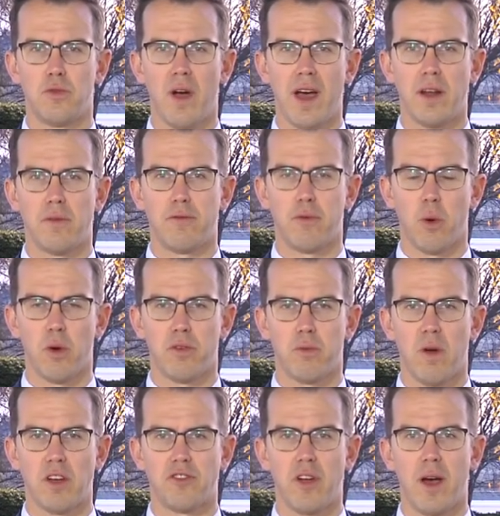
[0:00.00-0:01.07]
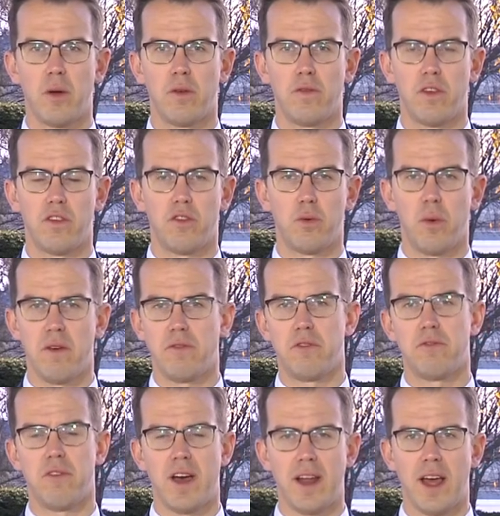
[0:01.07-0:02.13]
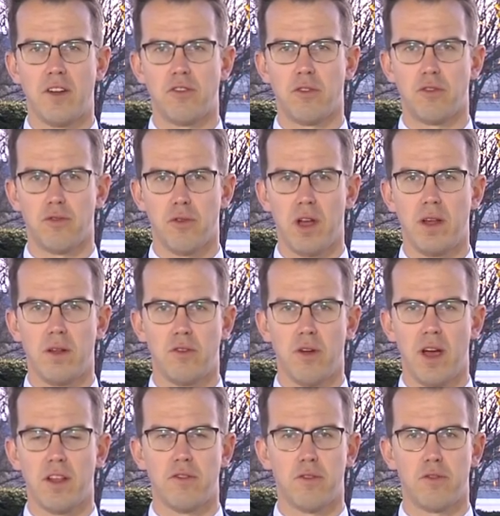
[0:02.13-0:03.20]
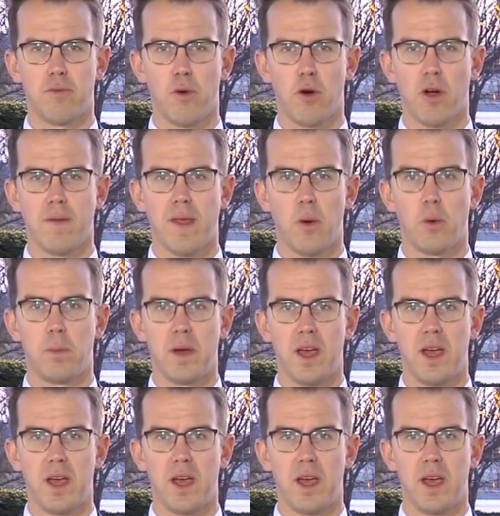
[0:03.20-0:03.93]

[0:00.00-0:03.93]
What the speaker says: try to force Russia out of the SWIFT financial transfers program. That would